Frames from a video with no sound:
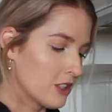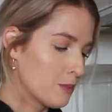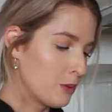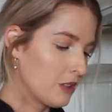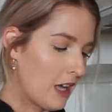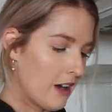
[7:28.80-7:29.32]
I
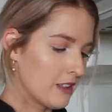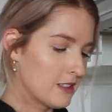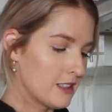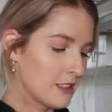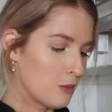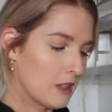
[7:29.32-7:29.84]
just put carrot
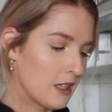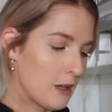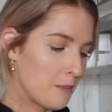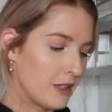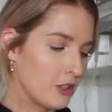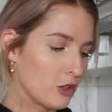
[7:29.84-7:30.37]
sticks with
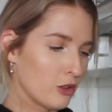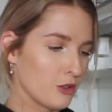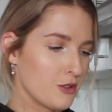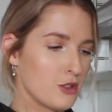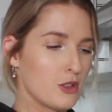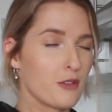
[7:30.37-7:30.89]
it, but you could
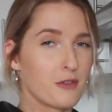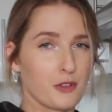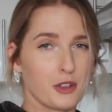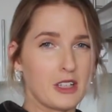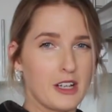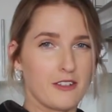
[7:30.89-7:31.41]
also do
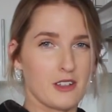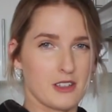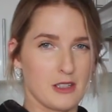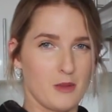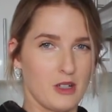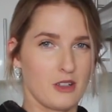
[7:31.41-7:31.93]
fruit if you're
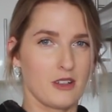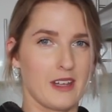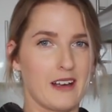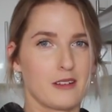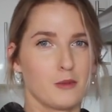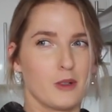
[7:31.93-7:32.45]
someone who
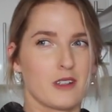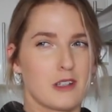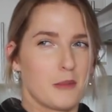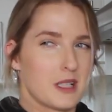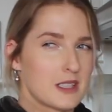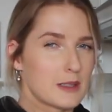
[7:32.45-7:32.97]
like wants
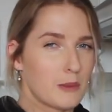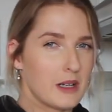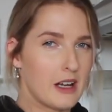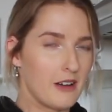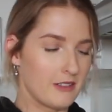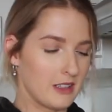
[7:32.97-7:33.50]
something
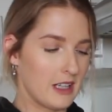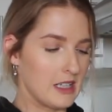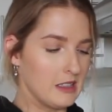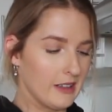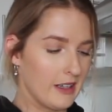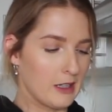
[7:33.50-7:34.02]
sweet after
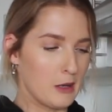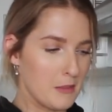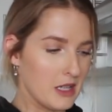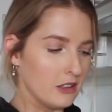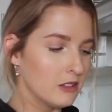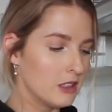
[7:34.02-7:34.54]
they eat like a
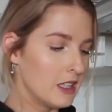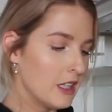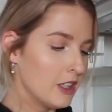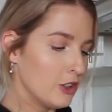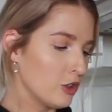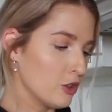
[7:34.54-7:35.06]
meal.
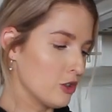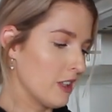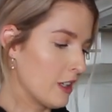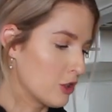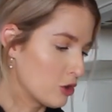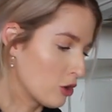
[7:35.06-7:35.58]
You could do
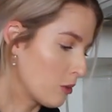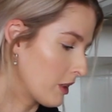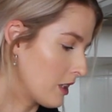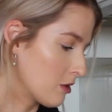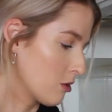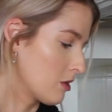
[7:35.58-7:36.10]
like
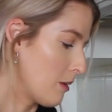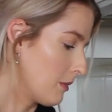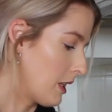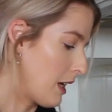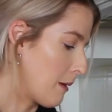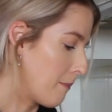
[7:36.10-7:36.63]
strawberries or
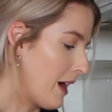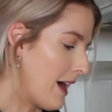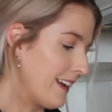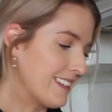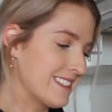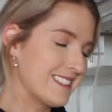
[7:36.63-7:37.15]
something, but
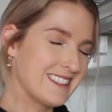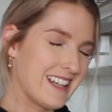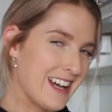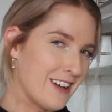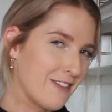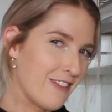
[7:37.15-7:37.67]
I just didn't
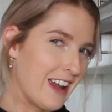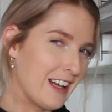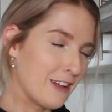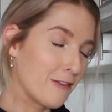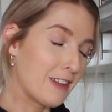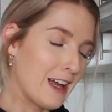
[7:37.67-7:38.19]
have
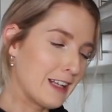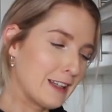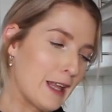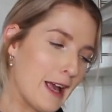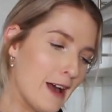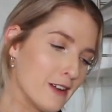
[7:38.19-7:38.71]
any of that
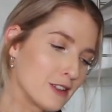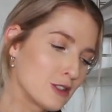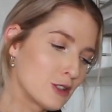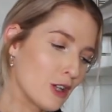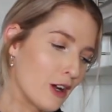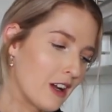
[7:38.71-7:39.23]
in the house.
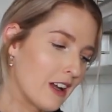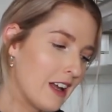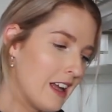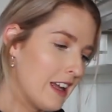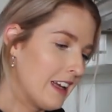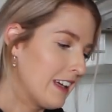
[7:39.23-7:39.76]
So
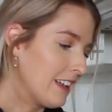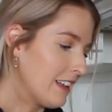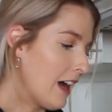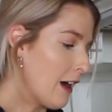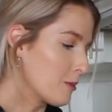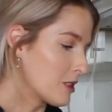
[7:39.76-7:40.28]

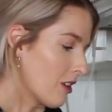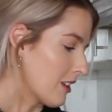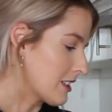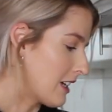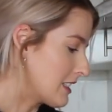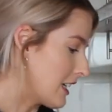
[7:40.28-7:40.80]
yeah, I'm so
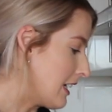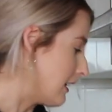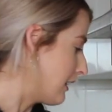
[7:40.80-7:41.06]
excited to